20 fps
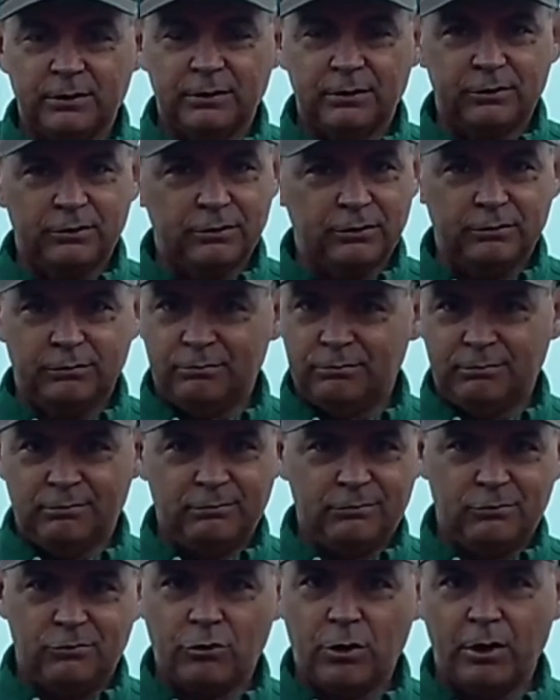So
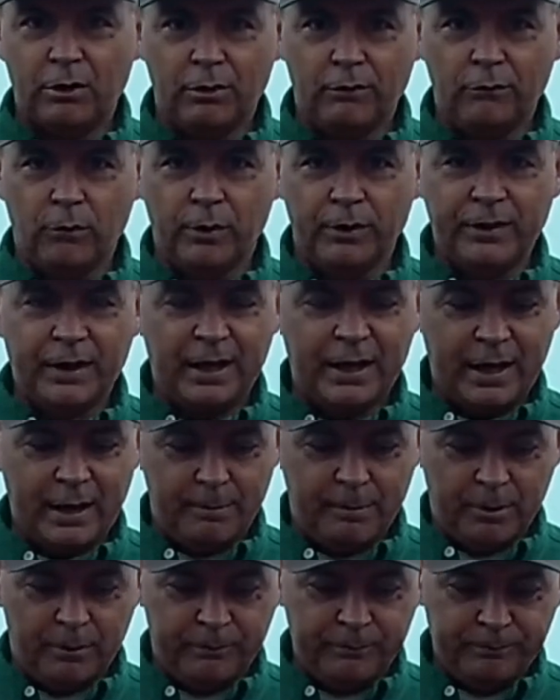try to avoid that
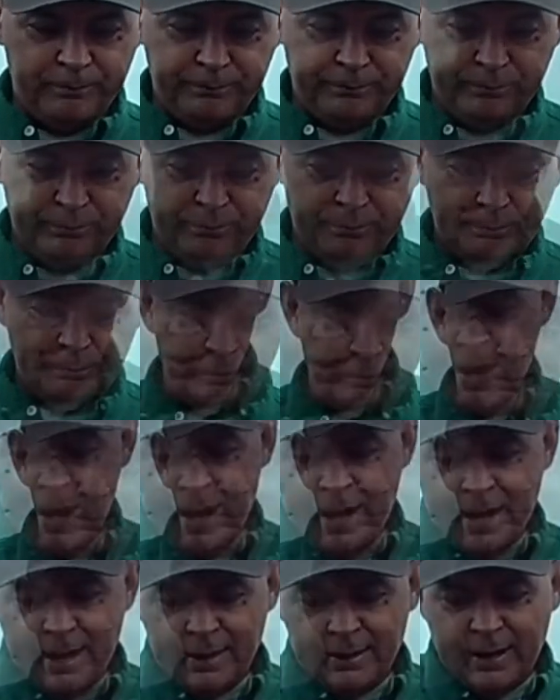ammo.
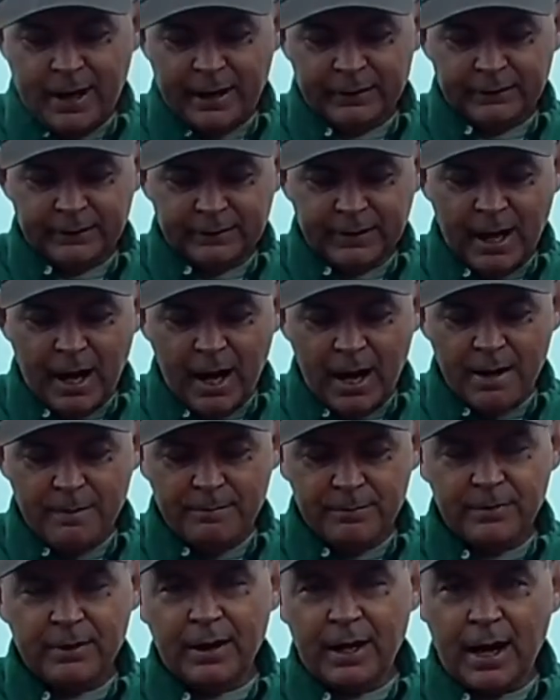And at the
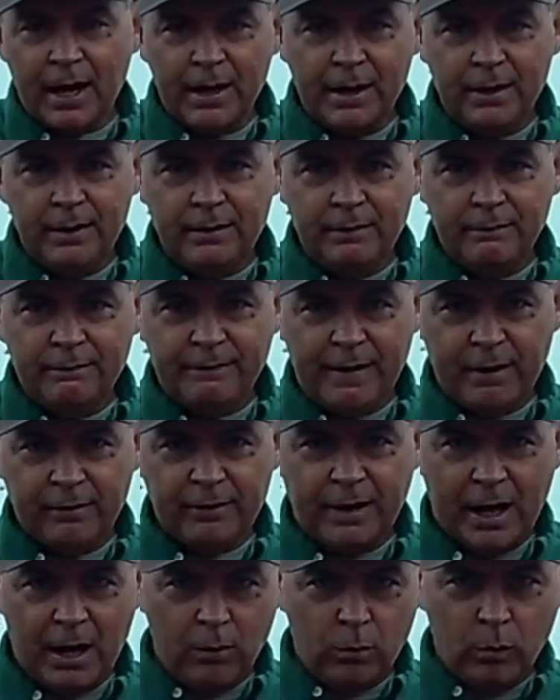time that I found
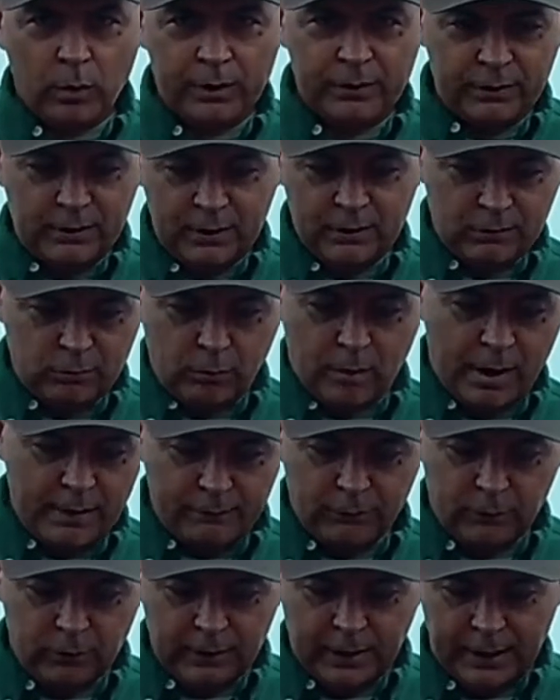out what this
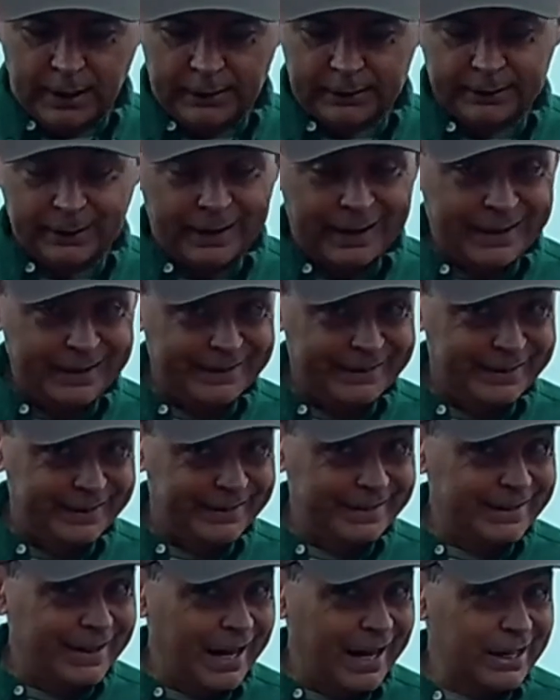rifle liked, I did
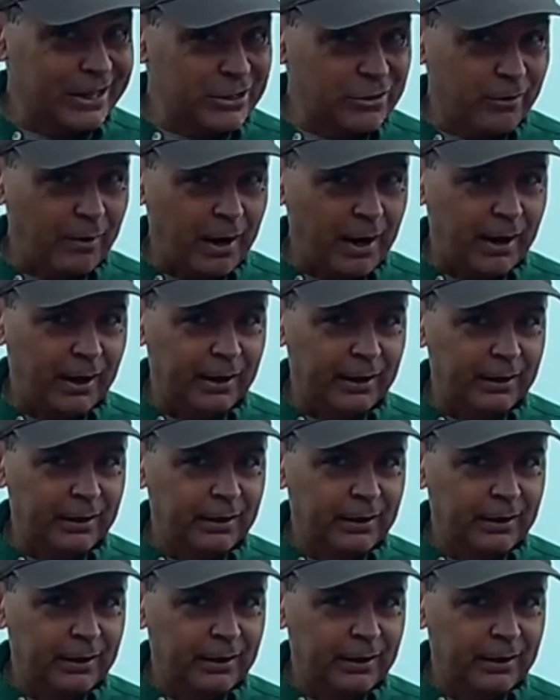not try